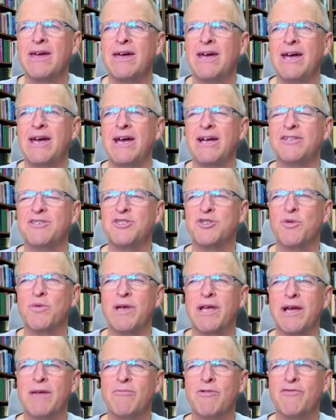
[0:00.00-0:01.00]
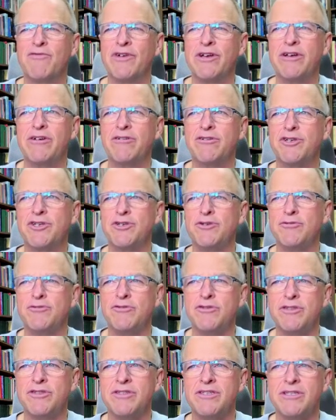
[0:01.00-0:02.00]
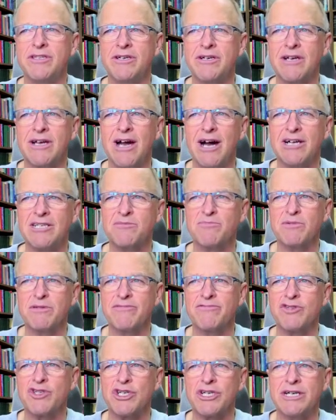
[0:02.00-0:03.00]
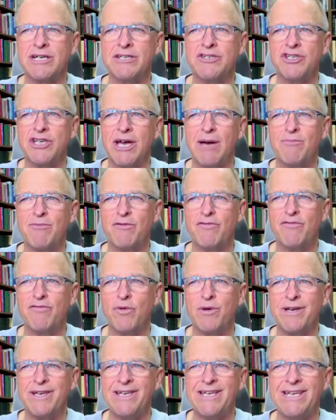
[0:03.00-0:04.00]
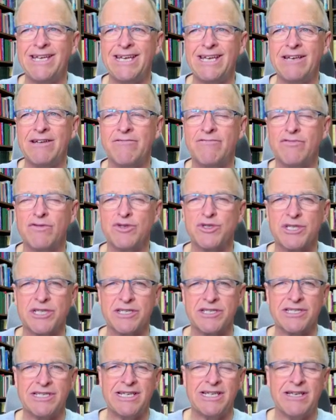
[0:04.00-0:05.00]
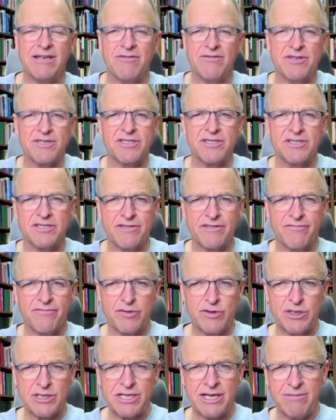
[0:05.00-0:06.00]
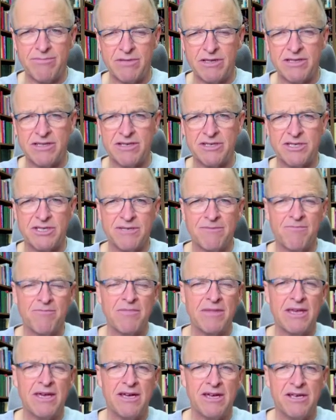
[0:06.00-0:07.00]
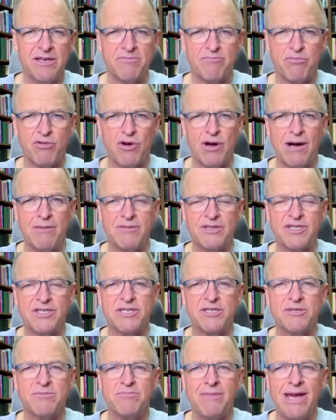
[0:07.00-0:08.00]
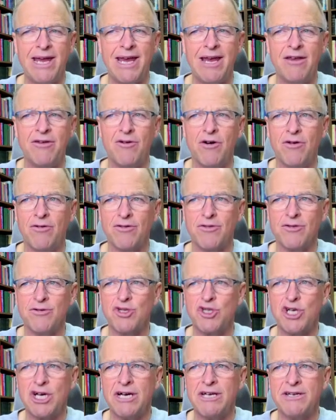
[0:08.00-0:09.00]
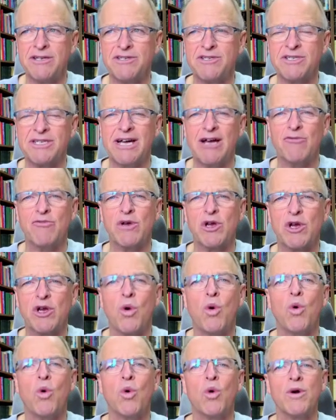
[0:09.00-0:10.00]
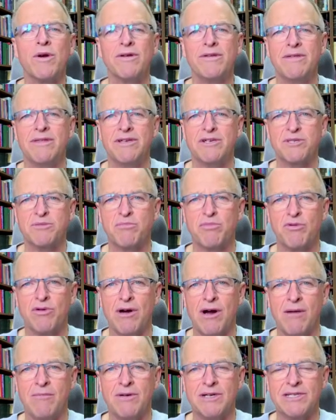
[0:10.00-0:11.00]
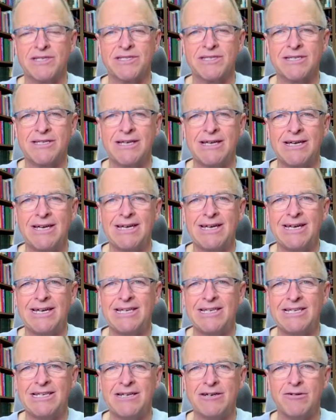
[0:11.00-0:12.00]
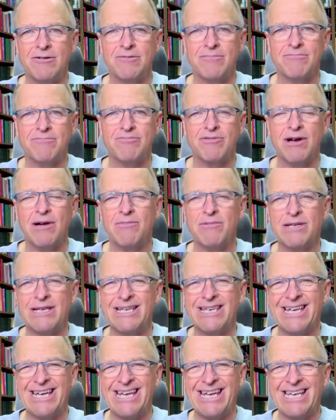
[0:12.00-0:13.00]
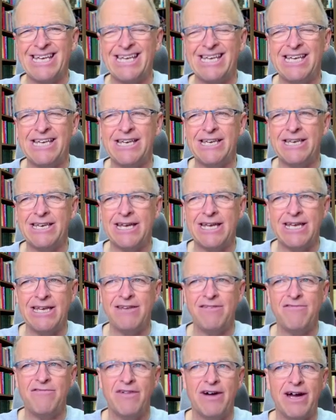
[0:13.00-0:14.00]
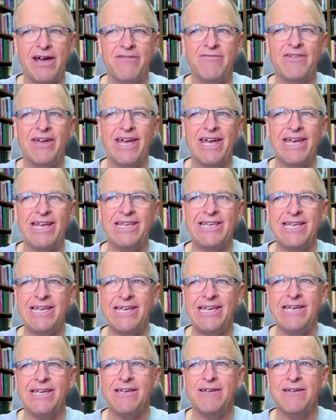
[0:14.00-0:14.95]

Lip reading: And so we come over here to the Gospel of John, chapter 14, verse 16. Now, this is the first time that this promise is made, although John does not record this promise until probably 90 to 95 AD,